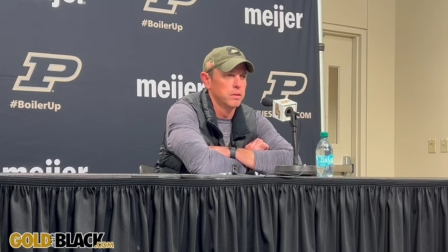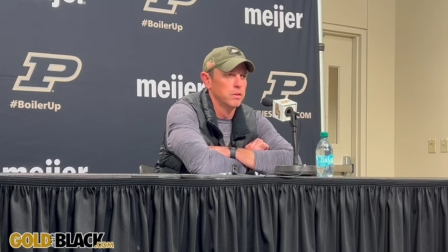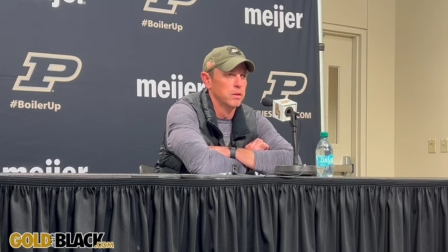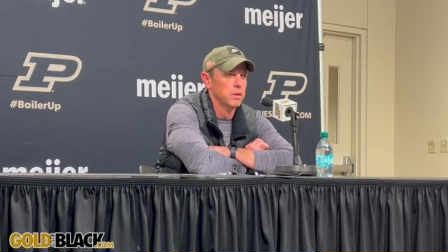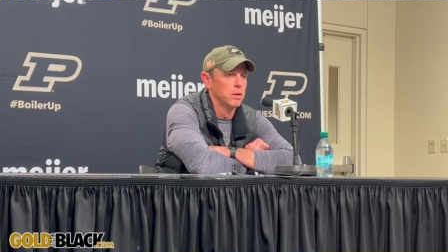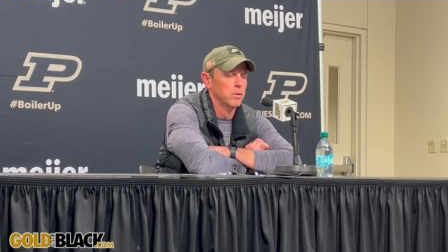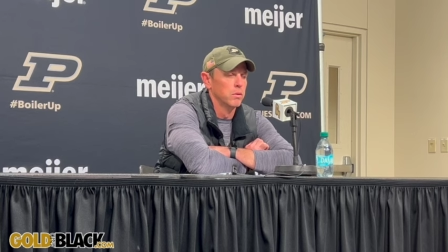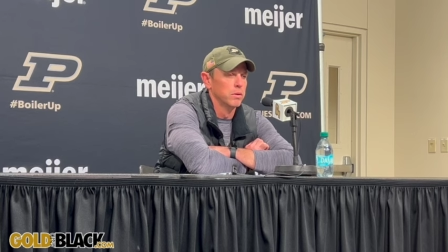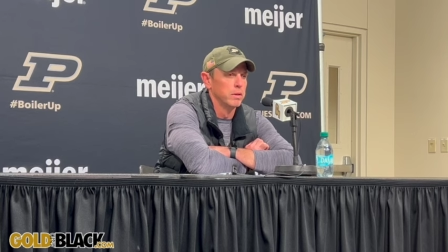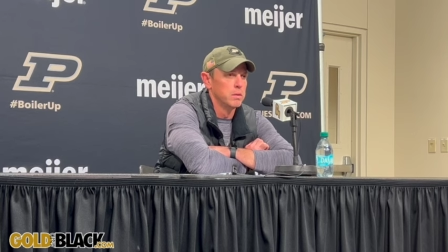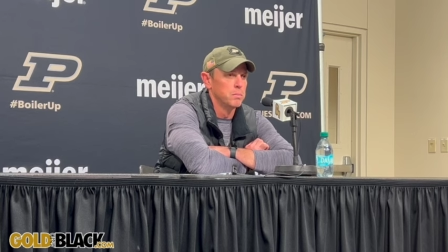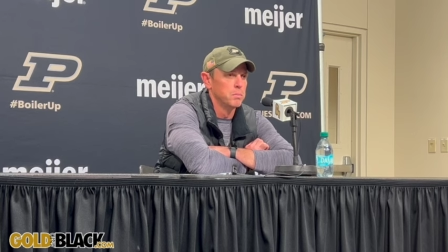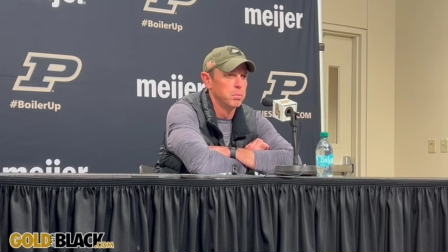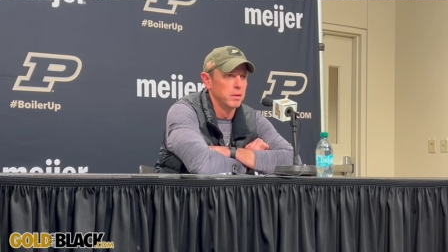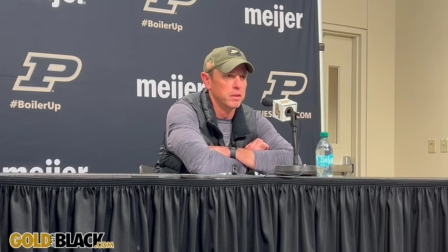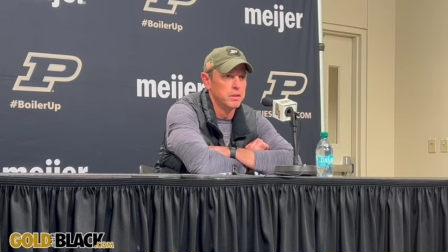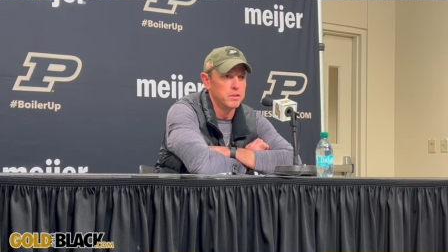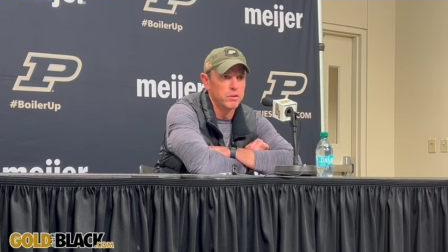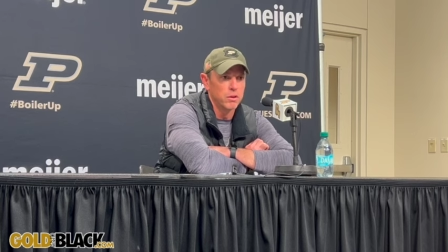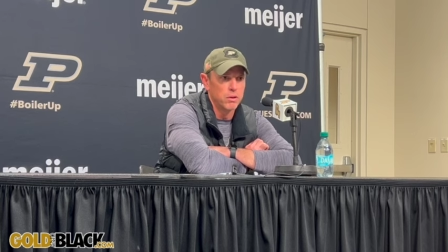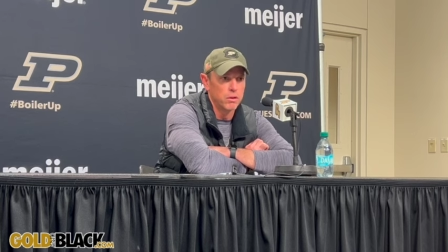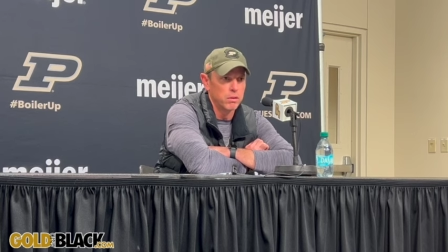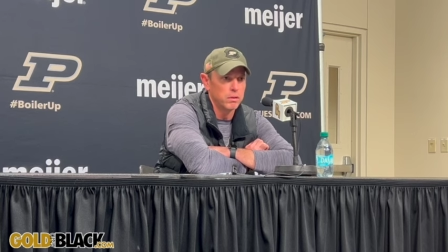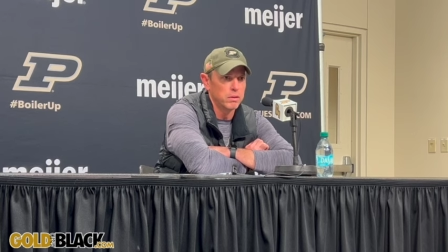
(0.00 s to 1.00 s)
and he
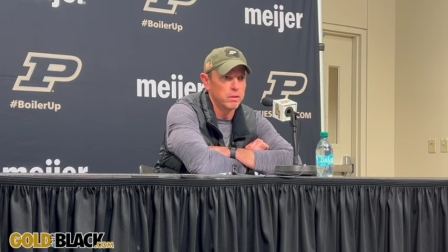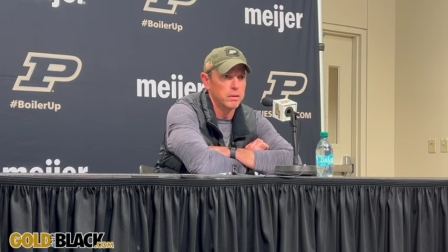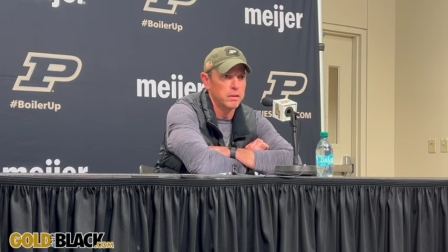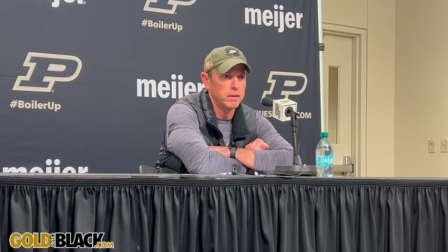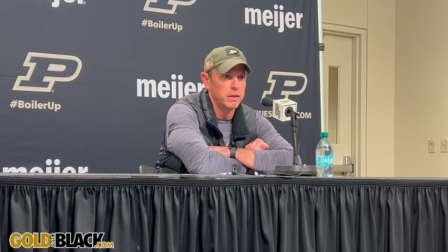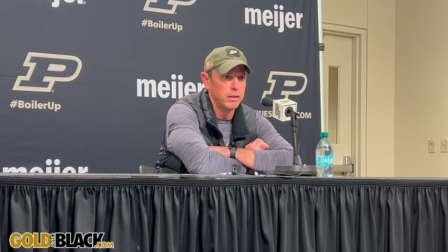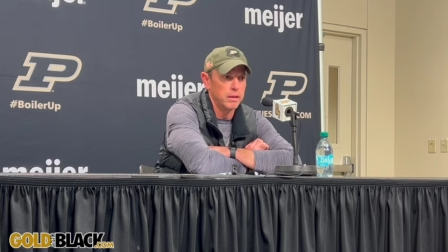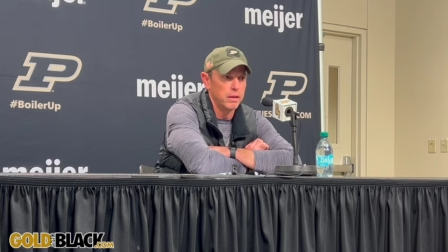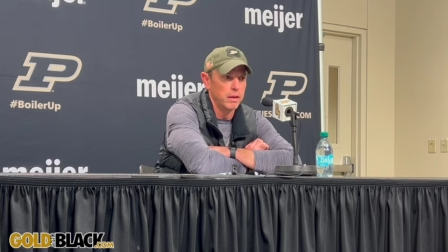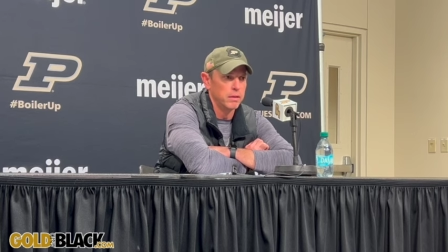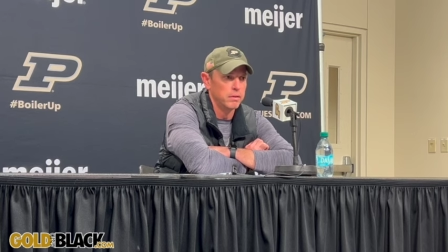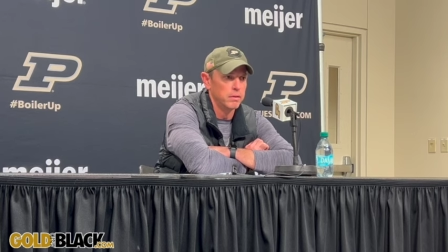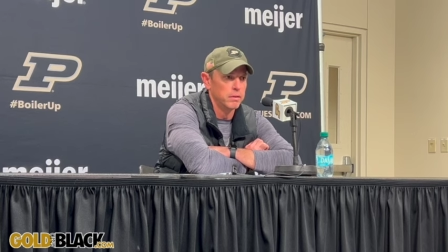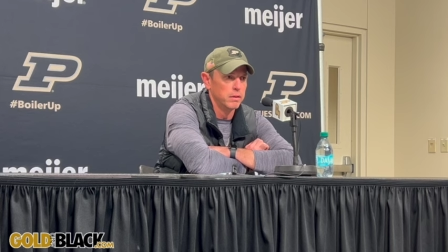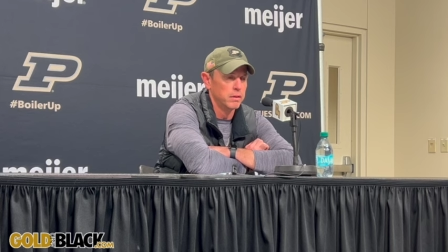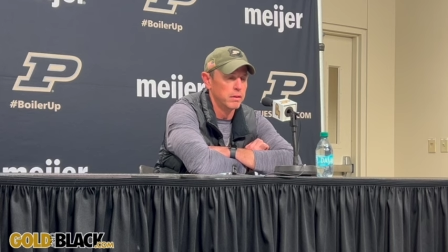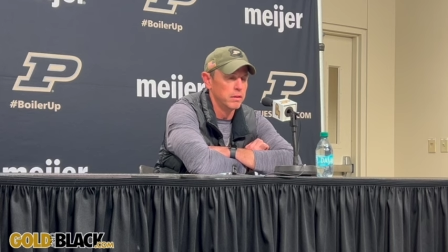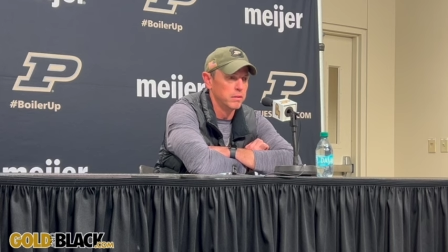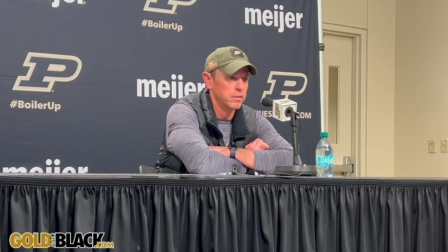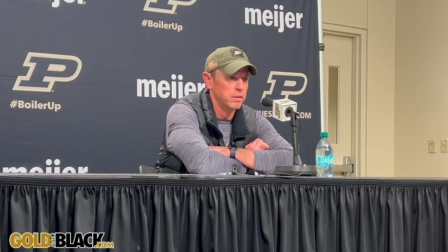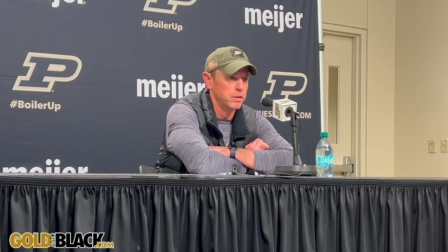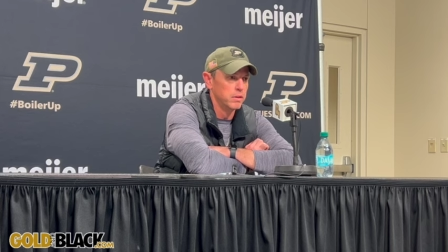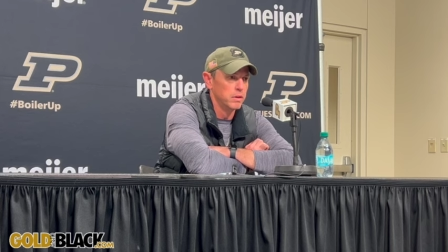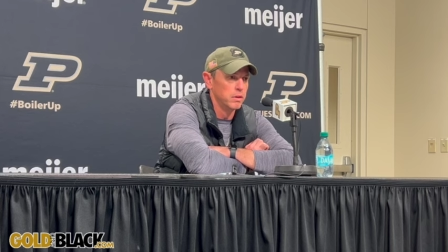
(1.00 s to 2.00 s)
plays hard
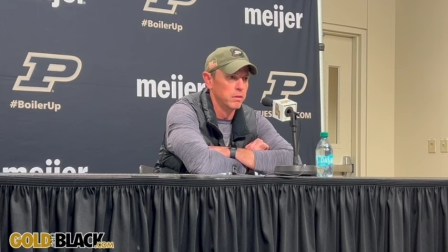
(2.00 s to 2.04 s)
and